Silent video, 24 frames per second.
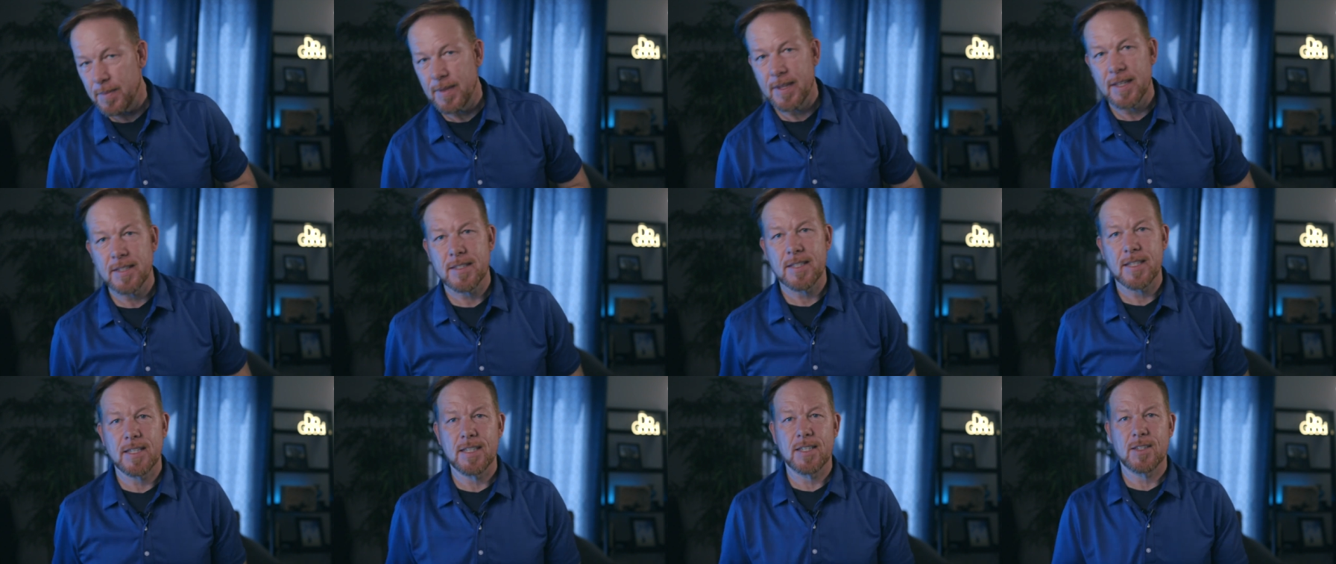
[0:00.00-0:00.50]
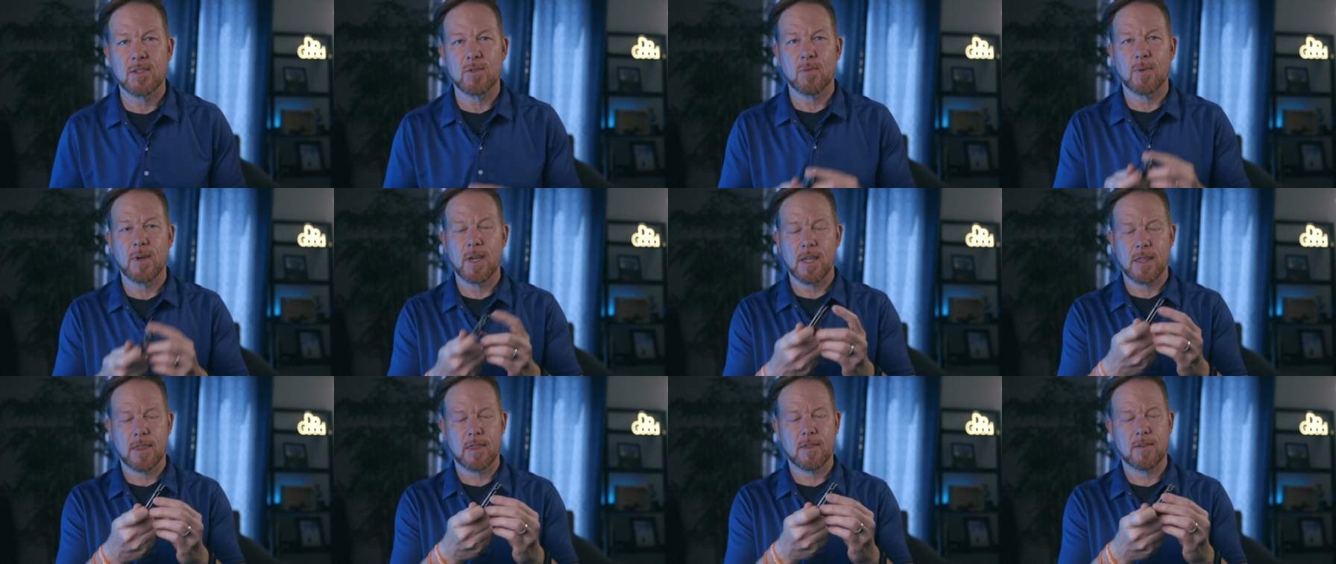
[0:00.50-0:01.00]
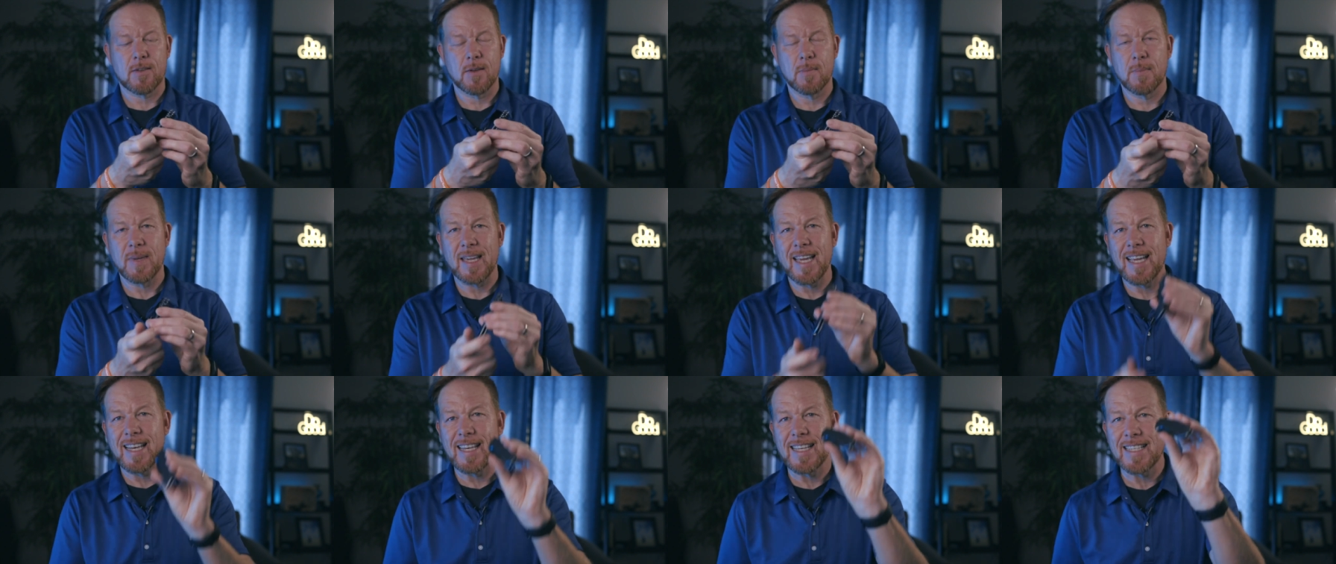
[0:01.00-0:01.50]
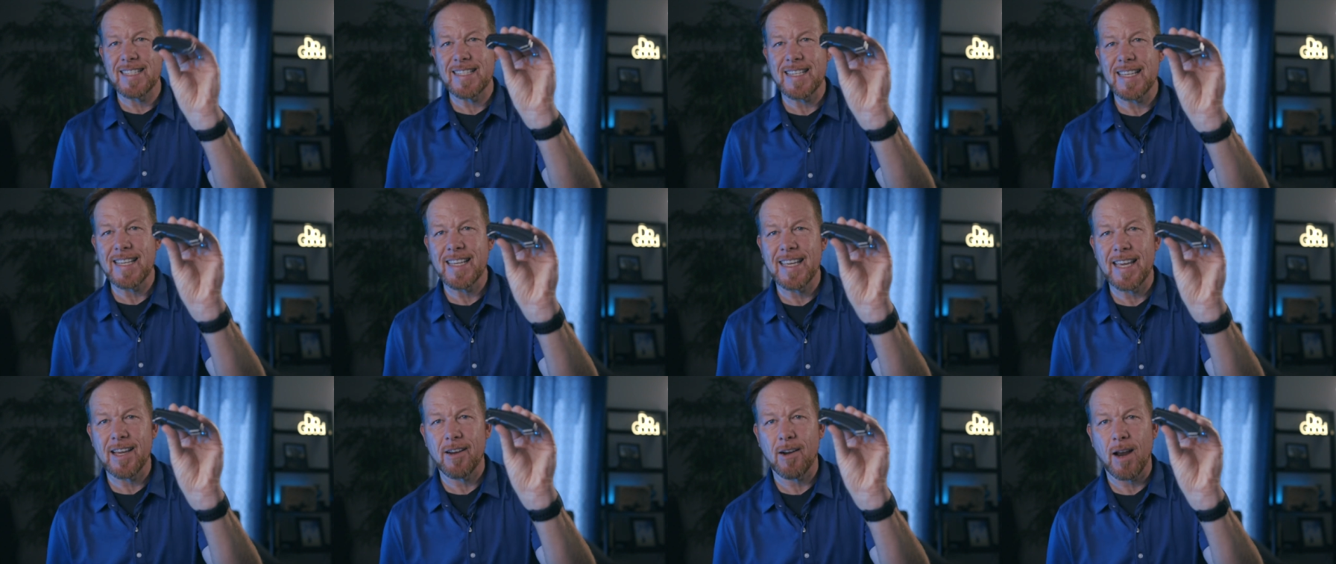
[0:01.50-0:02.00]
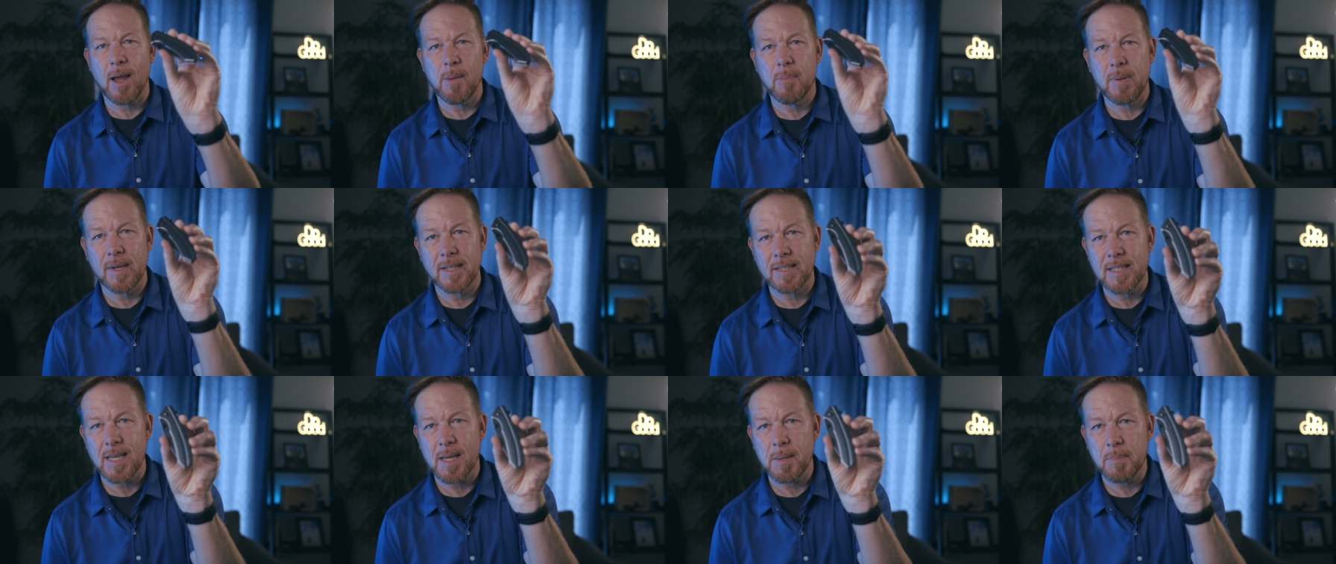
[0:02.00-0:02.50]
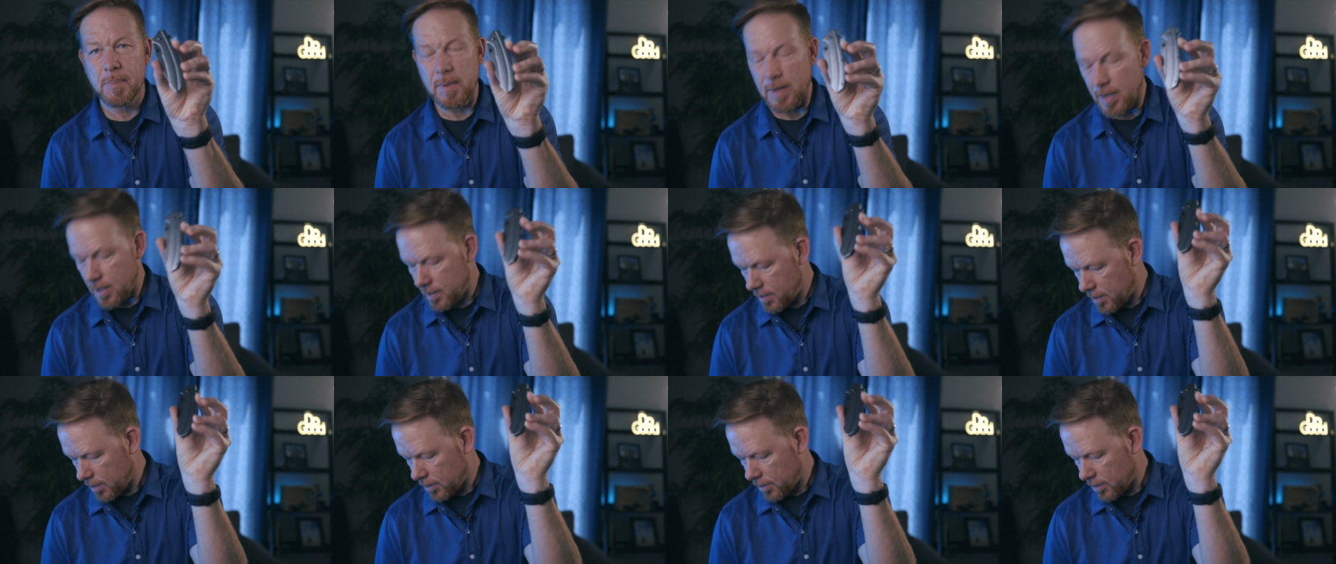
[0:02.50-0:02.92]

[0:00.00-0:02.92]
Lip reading: This is with some EDC gear I picked up,